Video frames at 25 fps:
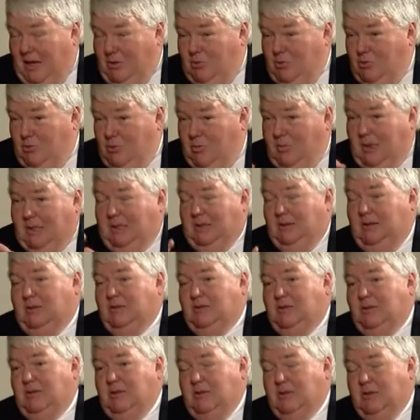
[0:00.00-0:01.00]
in rebuttal
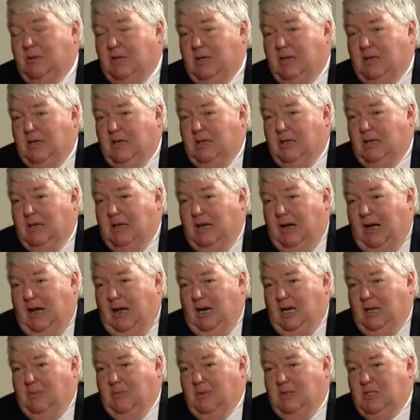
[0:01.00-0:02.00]
to your
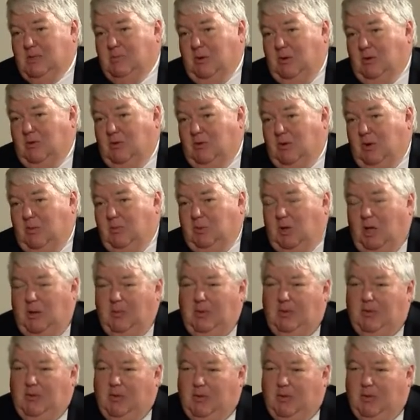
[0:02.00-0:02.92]
arguments about youth unemployment,